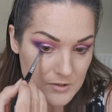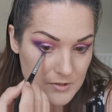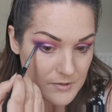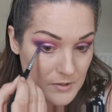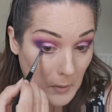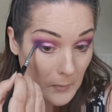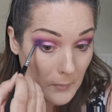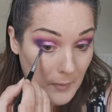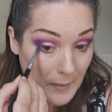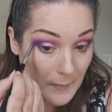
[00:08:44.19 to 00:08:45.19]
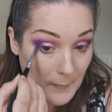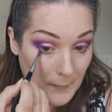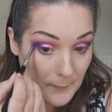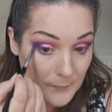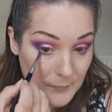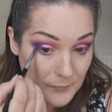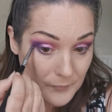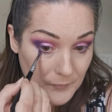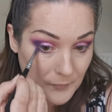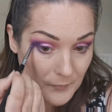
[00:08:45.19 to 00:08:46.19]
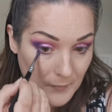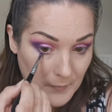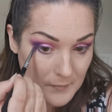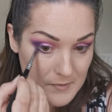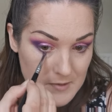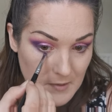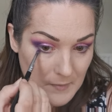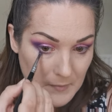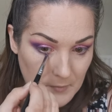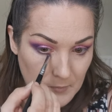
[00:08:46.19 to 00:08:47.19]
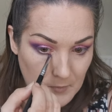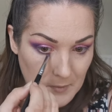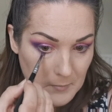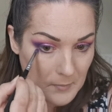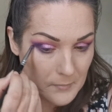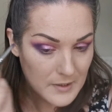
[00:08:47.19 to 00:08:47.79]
just to uh, tie it all up a